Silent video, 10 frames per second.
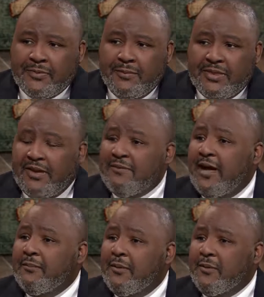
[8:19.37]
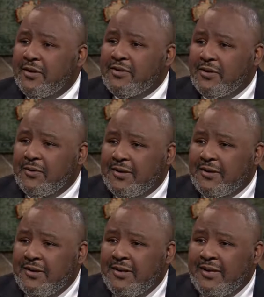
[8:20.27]
but they've got a mortgage on it,
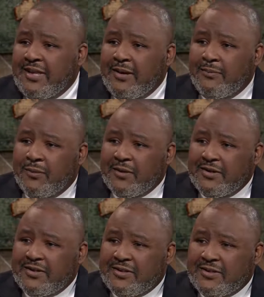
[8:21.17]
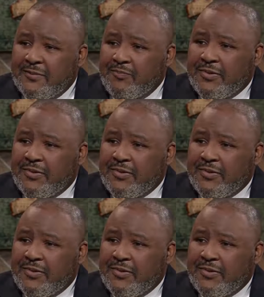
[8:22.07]
and that mortgage is